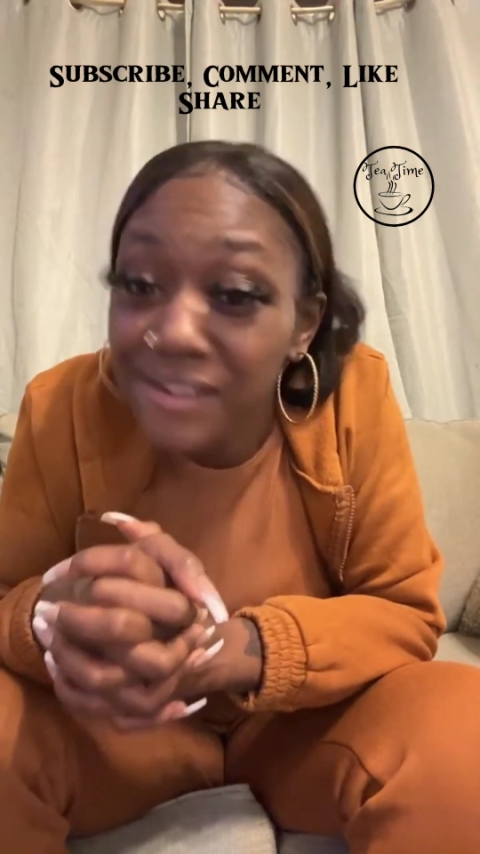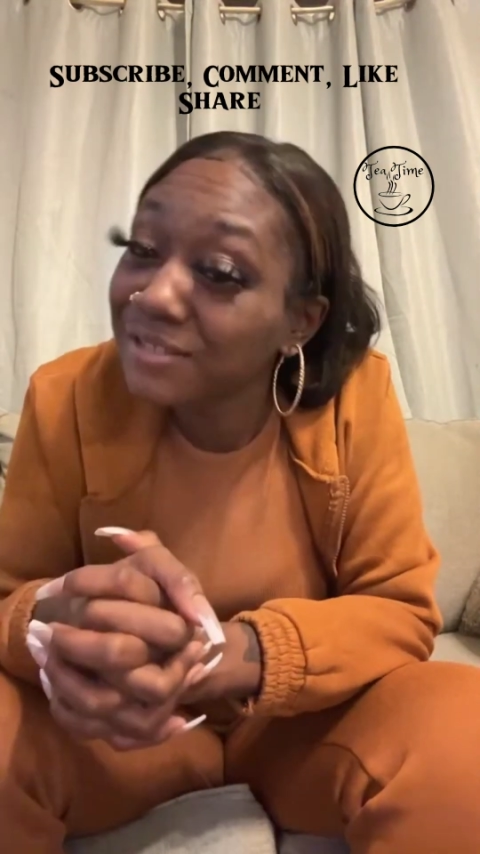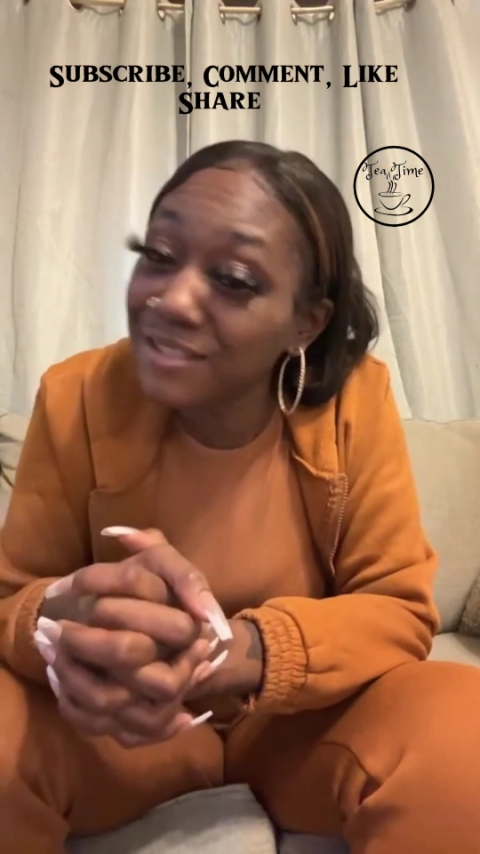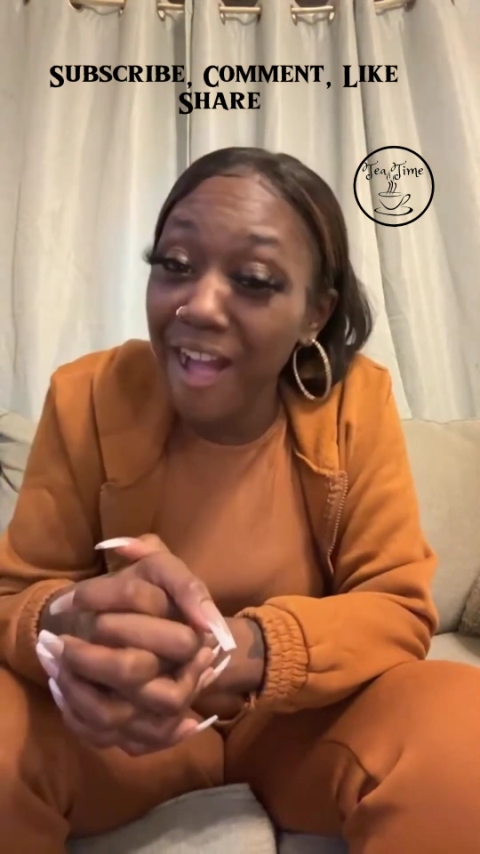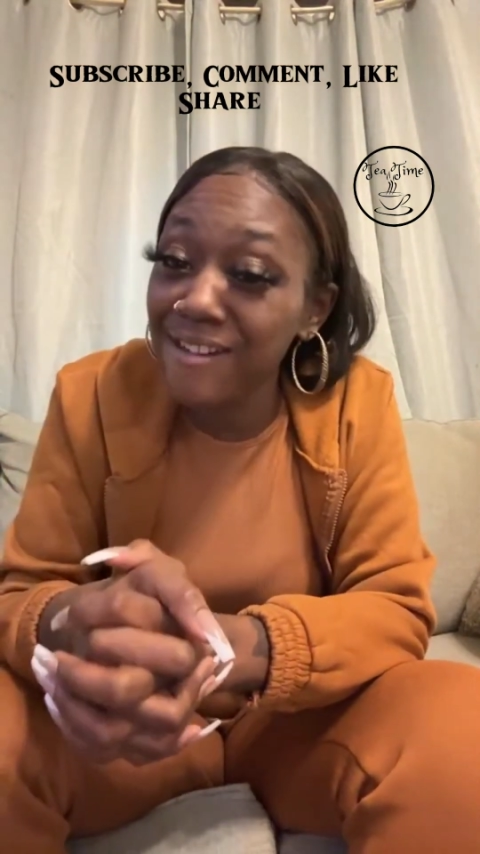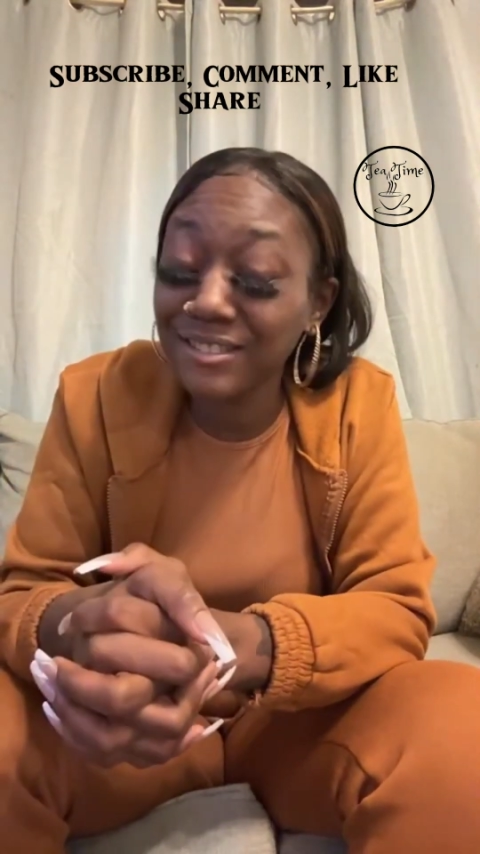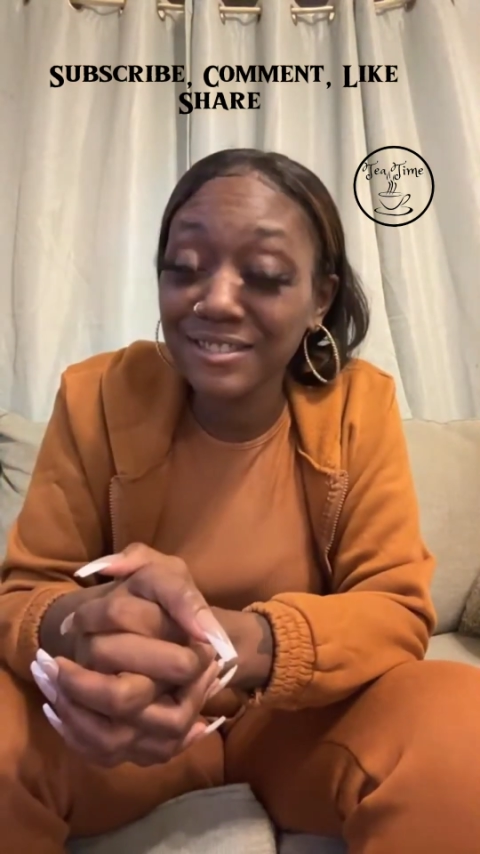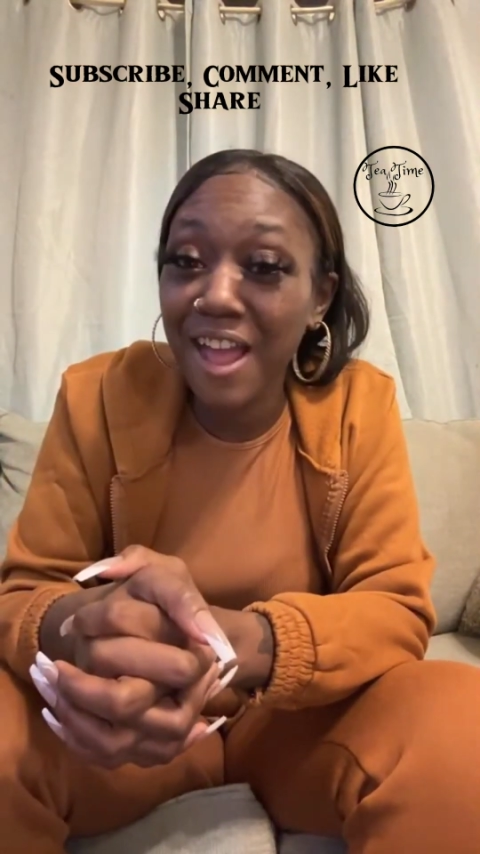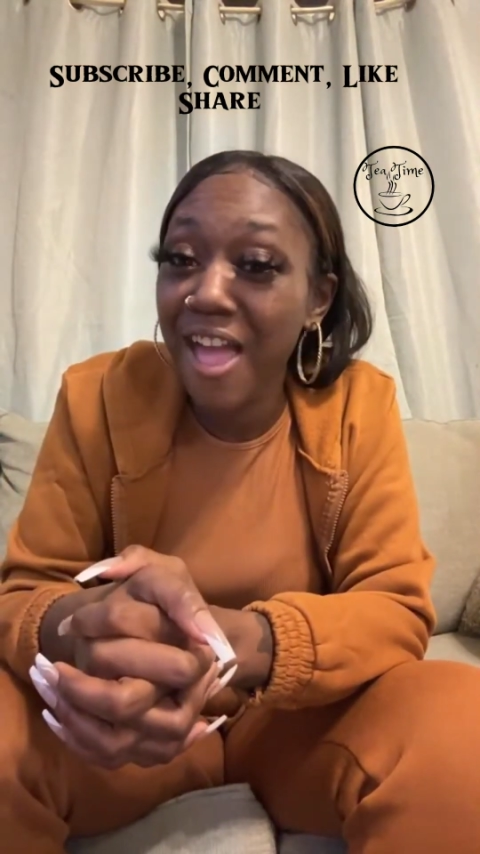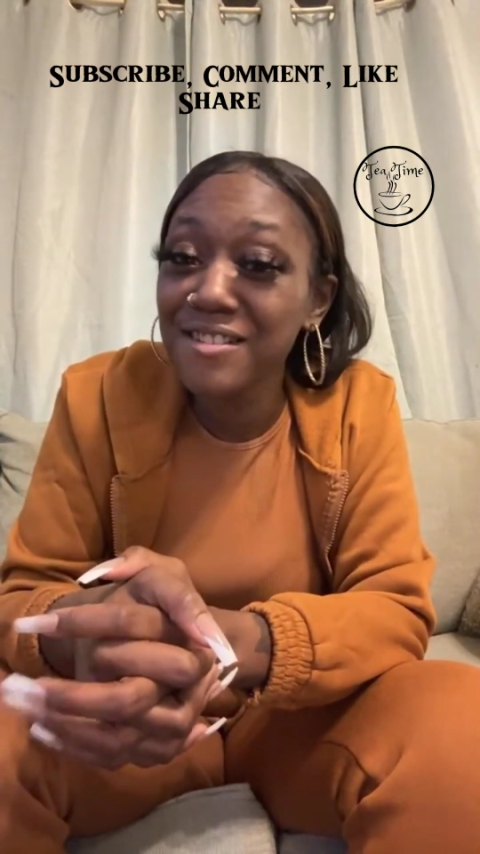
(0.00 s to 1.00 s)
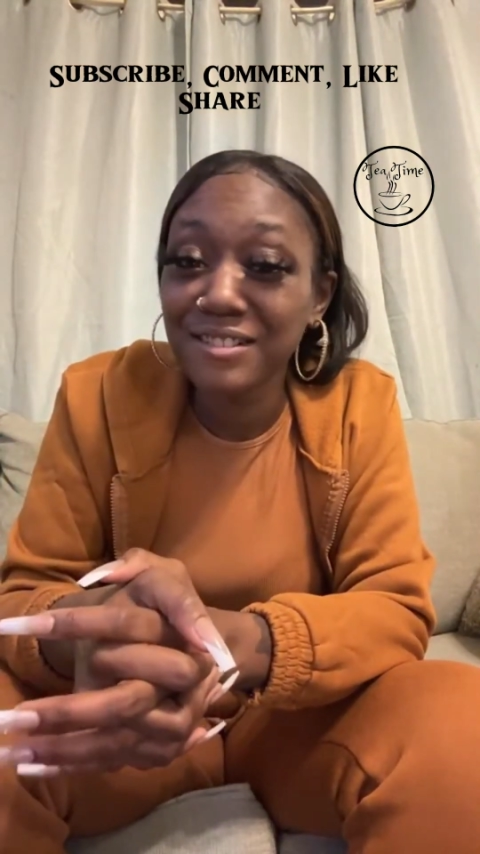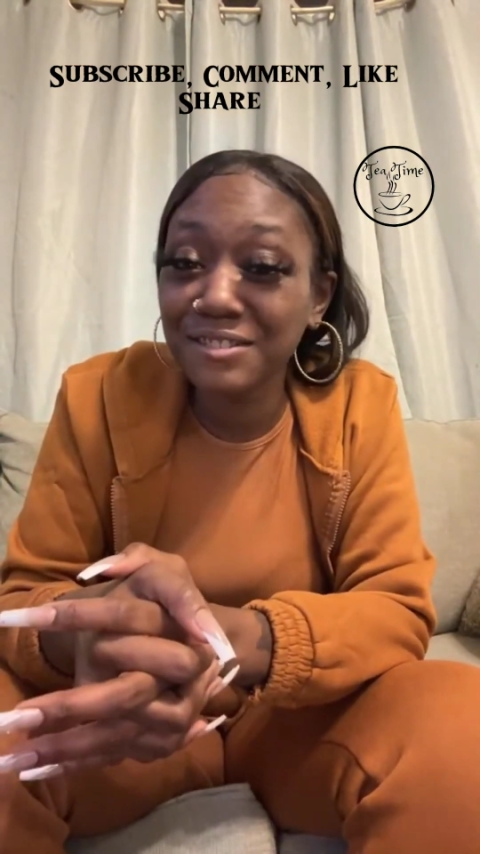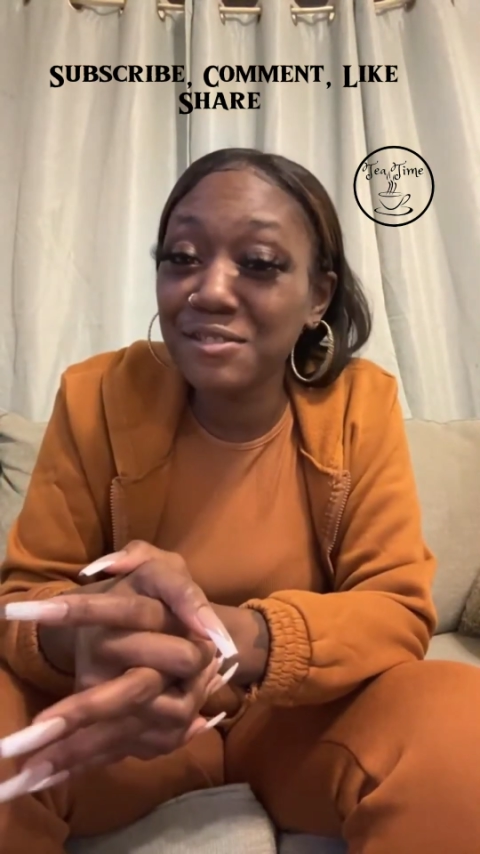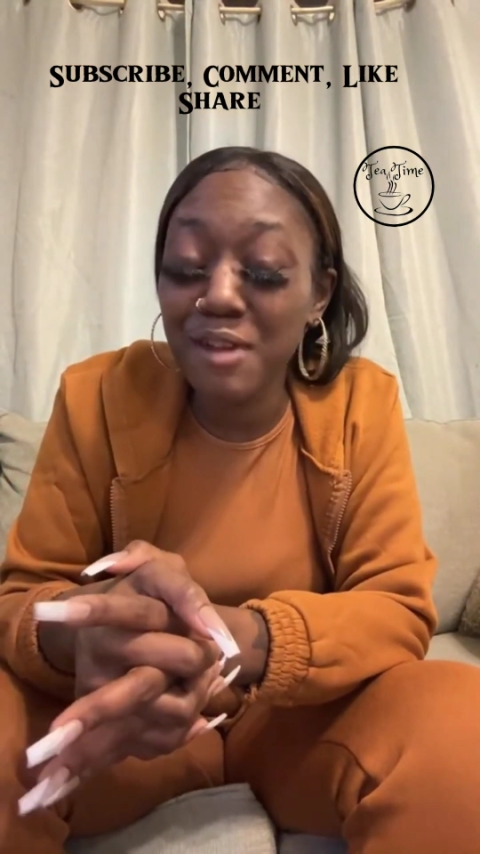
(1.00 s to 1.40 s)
Yeah. You